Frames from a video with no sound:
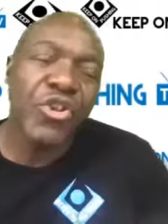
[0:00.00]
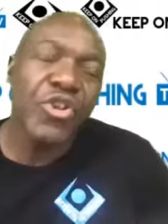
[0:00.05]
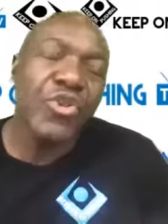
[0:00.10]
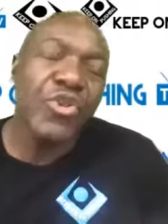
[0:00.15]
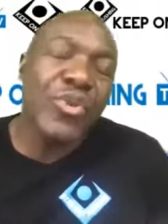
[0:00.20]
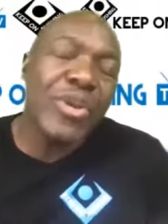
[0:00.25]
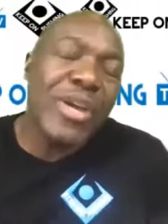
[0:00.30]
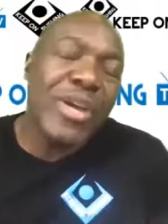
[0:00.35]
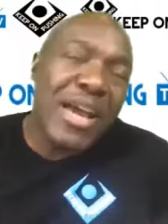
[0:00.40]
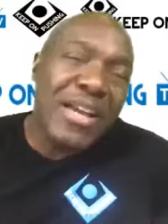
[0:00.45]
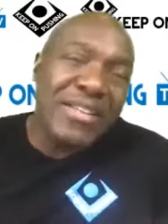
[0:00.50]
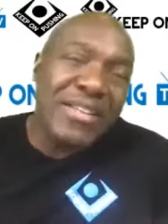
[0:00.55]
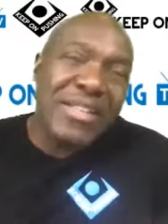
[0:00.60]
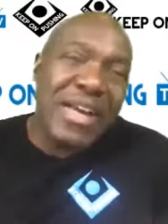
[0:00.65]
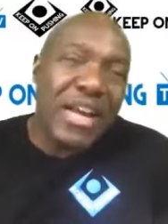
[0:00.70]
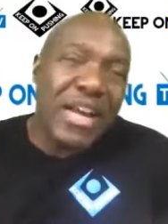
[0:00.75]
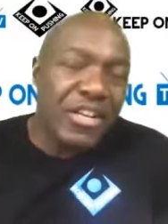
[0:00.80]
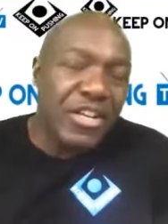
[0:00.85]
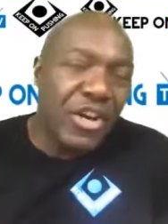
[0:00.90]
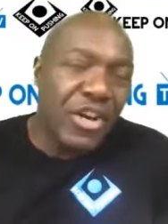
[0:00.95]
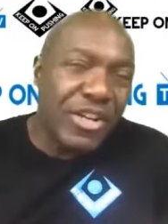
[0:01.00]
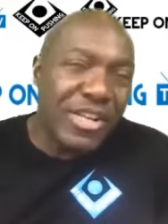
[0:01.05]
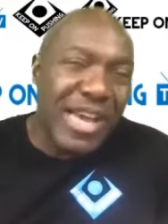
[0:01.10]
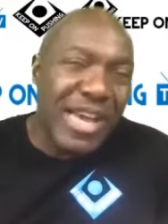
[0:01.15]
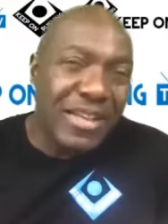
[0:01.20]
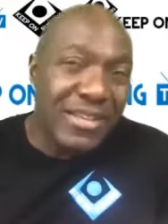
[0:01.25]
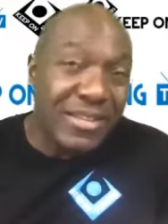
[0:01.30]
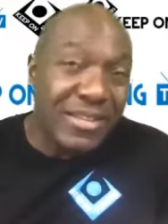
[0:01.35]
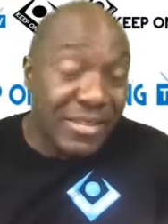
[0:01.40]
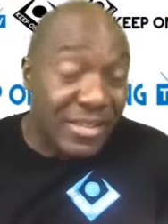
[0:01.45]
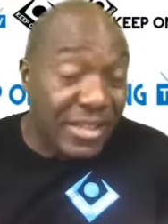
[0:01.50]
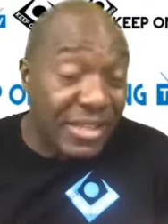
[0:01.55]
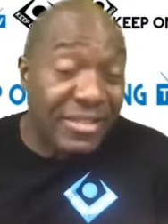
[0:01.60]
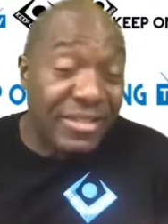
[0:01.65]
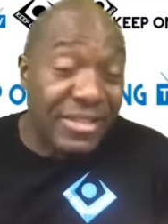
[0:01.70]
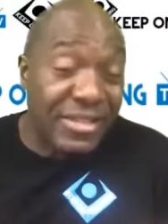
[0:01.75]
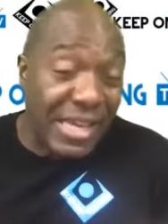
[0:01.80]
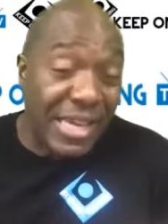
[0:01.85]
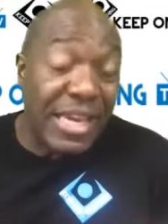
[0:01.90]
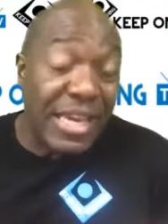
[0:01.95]
you guys started out as
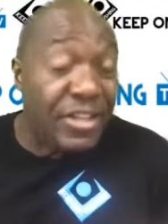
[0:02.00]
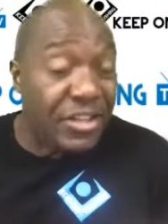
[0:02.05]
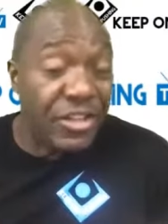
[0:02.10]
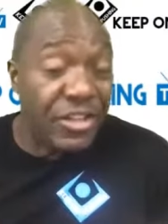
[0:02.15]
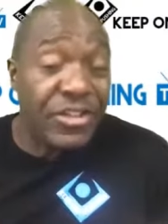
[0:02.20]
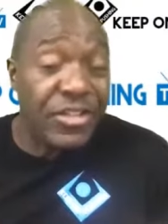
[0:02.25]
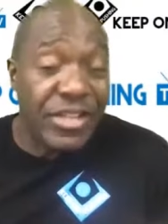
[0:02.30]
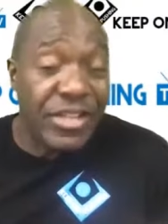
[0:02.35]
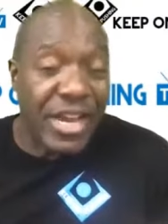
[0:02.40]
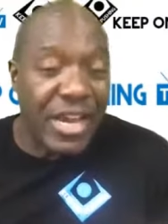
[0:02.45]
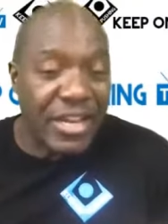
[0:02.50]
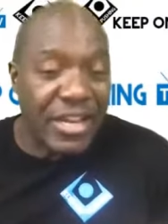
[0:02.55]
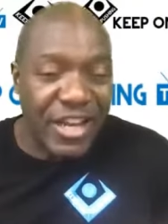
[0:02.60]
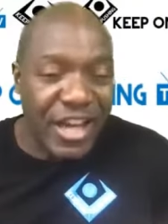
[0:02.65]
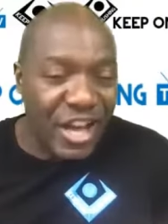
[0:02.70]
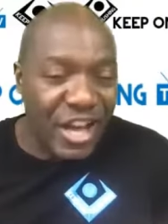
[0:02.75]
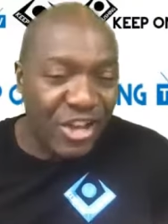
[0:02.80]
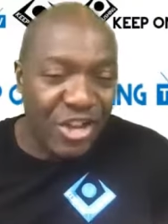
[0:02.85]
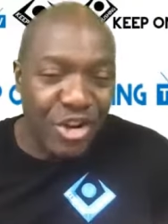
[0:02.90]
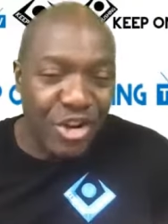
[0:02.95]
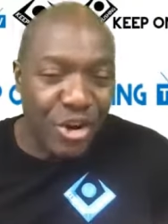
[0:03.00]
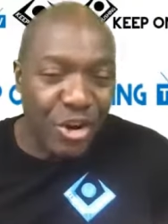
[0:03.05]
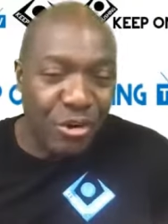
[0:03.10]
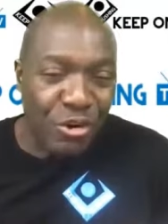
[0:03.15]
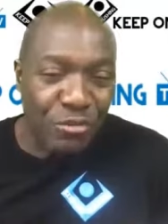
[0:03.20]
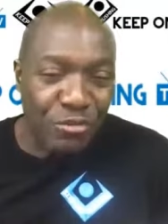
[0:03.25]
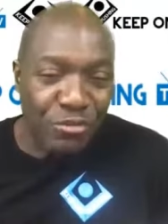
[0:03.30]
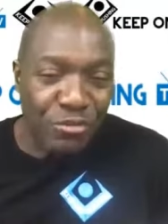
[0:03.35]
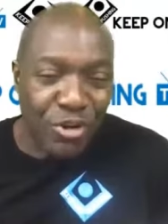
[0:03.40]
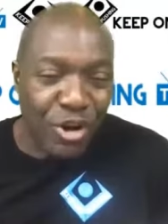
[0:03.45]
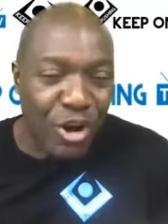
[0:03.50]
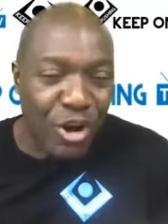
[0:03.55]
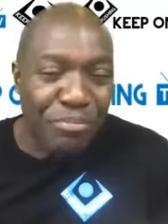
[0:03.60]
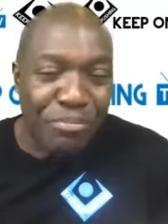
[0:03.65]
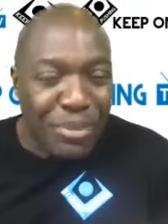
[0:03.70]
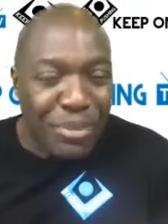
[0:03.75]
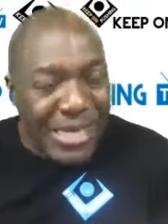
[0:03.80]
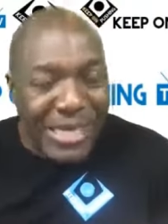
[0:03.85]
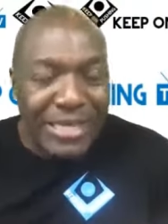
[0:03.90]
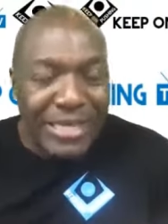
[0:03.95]
68, you said, and you're
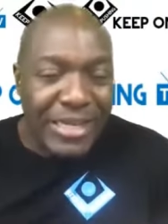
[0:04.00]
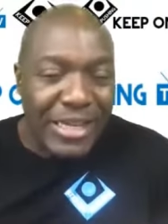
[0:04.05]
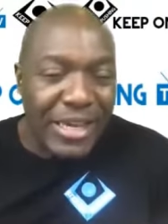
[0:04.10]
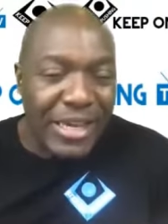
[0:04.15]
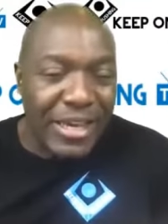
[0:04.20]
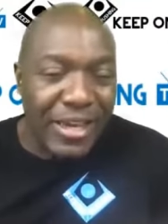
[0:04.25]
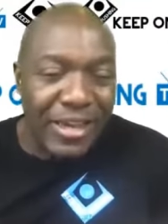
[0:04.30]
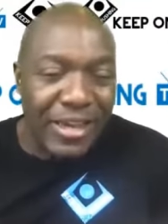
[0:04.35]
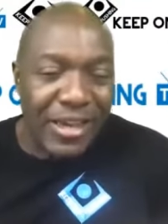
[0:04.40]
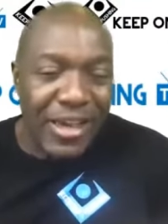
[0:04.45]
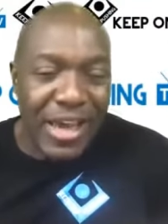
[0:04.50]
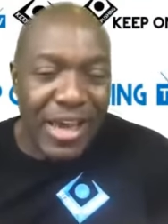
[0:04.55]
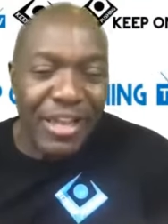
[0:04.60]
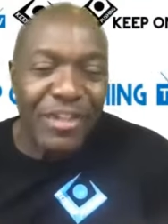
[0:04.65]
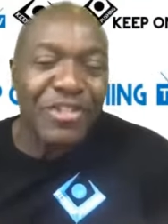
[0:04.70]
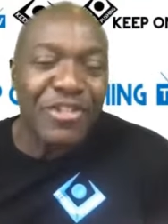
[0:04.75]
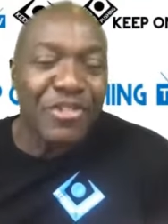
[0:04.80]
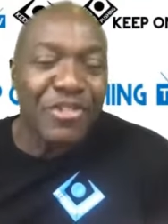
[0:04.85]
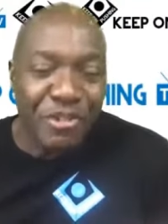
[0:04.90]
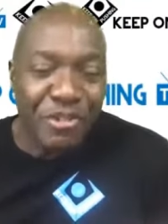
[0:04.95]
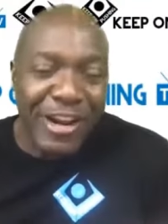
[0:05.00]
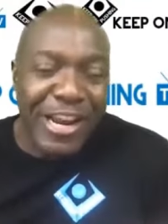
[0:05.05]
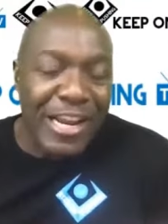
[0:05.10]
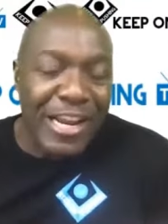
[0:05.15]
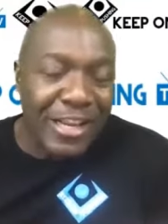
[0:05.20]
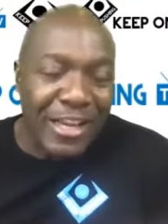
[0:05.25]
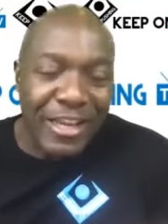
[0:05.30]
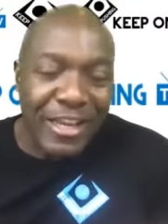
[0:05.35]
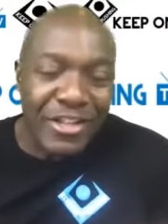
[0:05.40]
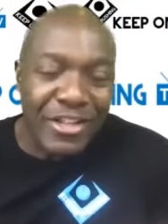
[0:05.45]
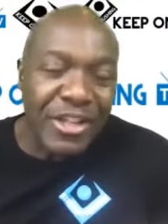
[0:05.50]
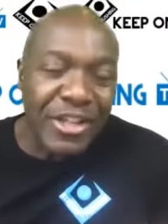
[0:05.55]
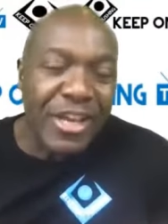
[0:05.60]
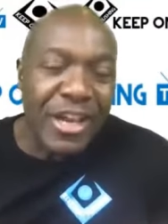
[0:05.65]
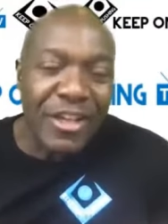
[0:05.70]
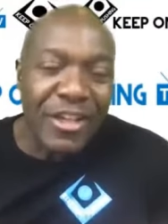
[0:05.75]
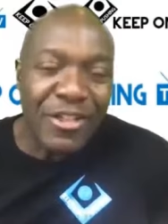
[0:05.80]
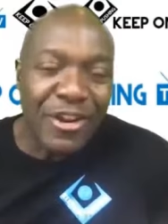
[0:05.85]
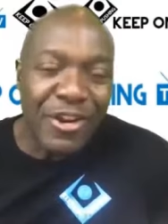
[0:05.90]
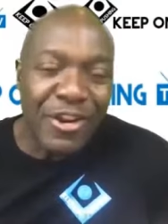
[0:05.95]
competing and training
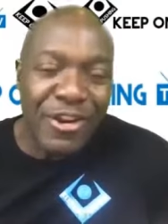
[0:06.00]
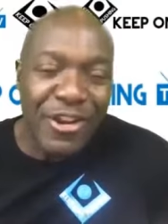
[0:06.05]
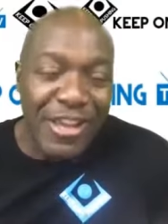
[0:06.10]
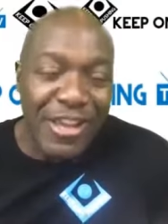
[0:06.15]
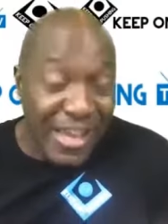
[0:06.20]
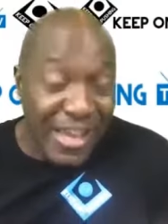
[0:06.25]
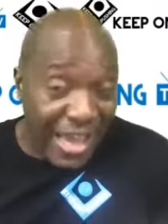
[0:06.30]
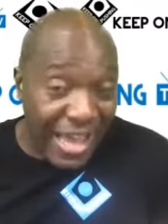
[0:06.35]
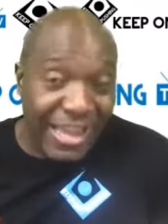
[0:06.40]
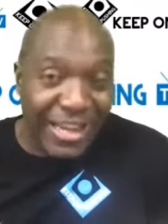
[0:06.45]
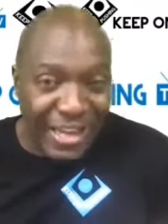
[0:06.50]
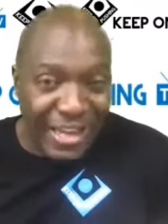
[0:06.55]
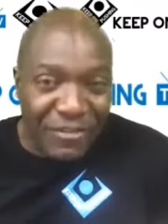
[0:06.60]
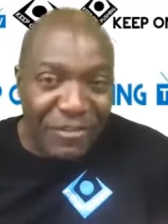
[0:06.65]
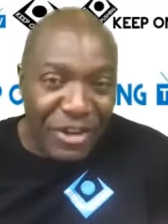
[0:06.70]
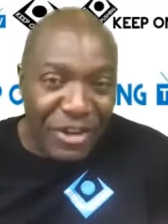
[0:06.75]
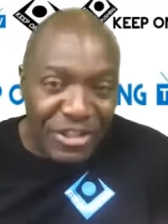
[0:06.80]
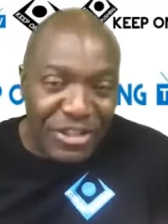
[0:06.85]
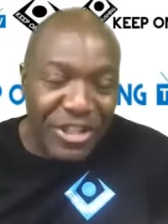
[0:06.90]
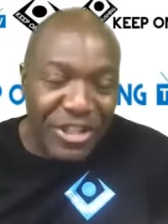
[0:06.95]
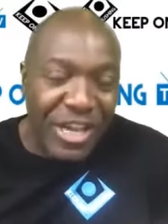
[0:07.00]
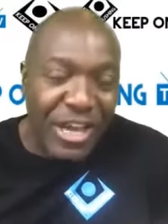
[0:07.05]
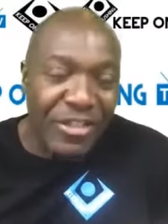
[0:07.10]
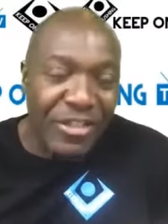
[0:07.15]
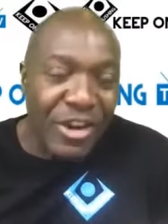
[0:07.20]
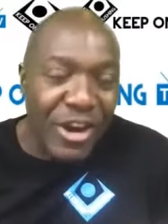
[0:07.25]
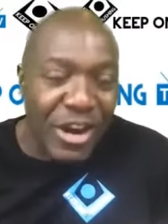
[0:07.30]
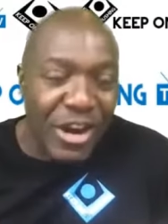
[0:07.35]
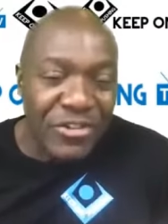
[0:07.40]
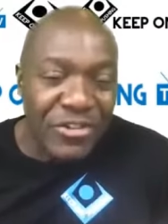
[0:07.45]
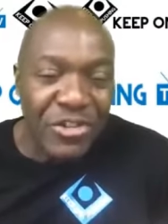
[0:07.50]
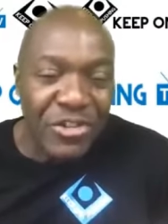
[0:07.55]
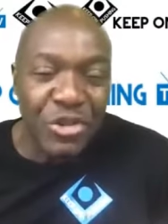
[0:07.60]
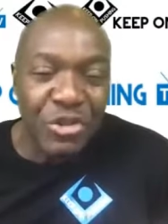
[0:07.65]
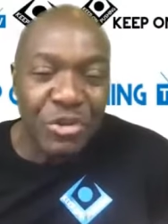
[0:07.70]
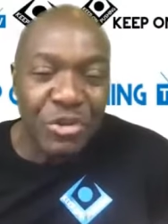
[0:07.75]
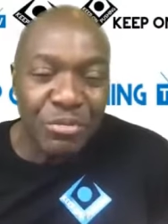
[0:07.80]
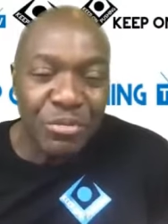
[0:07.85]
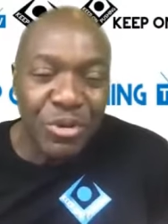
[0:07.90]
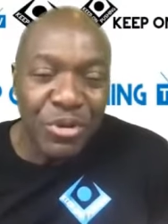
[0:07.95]
together and living together, I
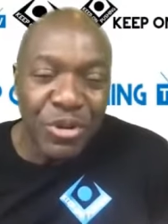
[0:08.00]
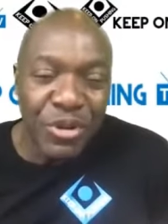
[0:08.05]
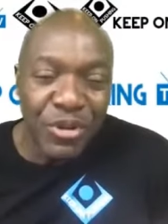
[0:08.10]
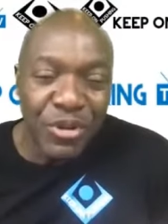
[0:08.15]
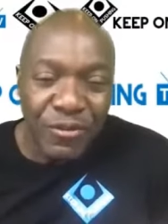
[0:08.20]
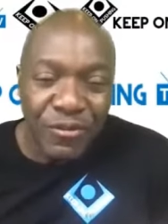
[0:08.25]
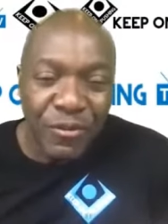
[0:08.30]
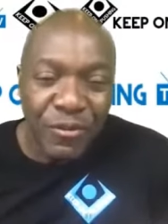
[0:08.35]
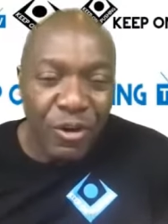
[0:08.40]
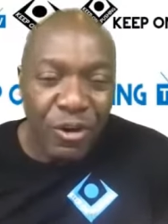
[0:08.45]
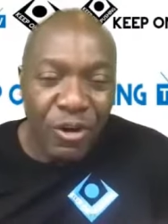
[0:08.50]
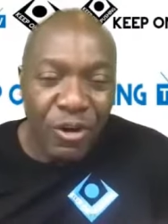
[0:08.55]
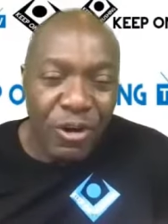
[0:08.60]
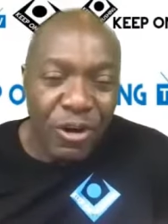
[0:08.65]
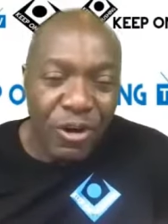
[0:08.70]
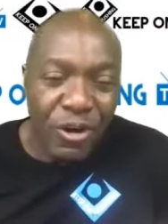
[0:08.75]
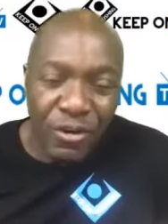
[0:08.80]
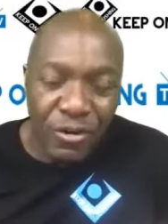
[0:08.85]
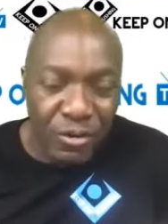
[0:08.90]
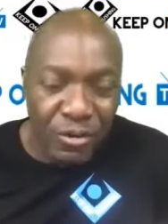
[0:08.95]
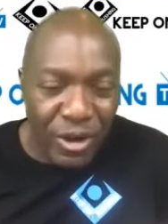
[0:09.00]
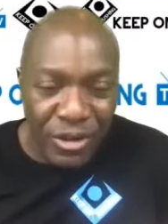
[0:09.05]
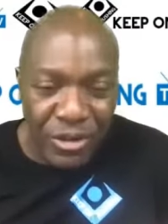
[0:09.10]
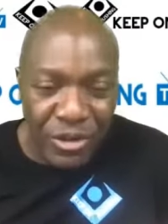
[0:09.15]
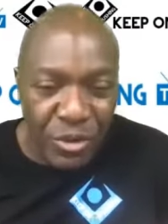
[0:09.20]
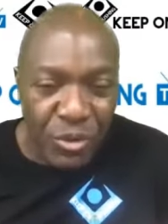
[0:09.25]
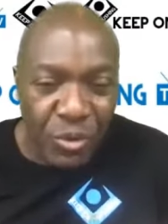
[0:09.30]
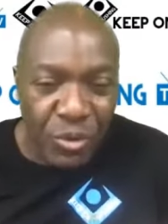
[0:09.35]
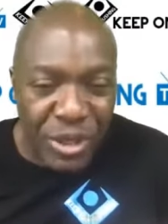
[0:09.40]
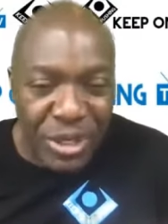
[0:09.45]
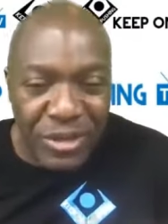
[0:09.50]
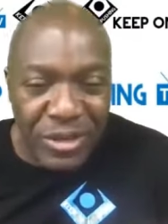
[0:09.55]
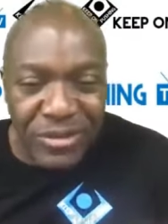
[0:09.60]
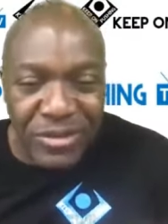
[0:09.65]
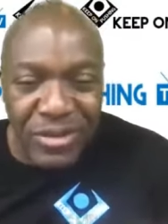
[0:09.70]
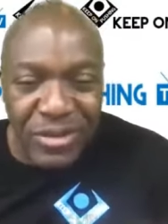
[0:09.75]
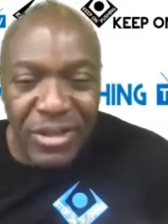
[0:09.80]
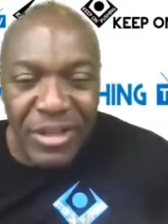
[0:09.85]
assume, for what, 2 weeks?